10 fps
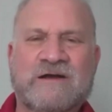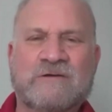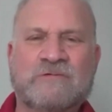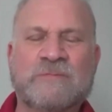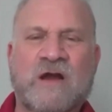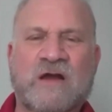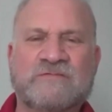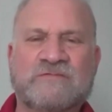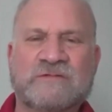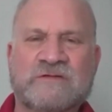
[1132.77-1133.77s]

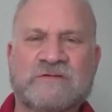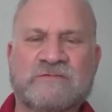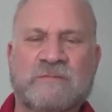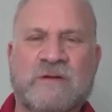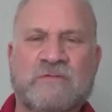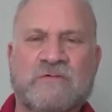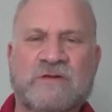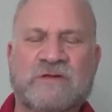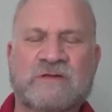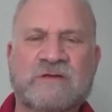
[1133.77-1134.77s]
Remindfulness,
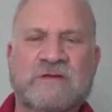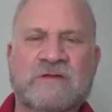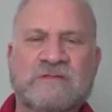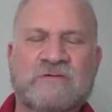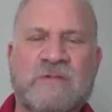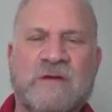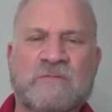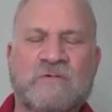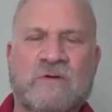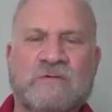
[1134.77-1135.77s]
remembering to
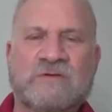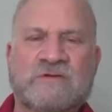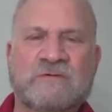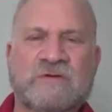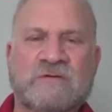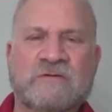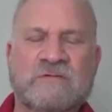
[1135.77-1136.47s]
remember what we're doing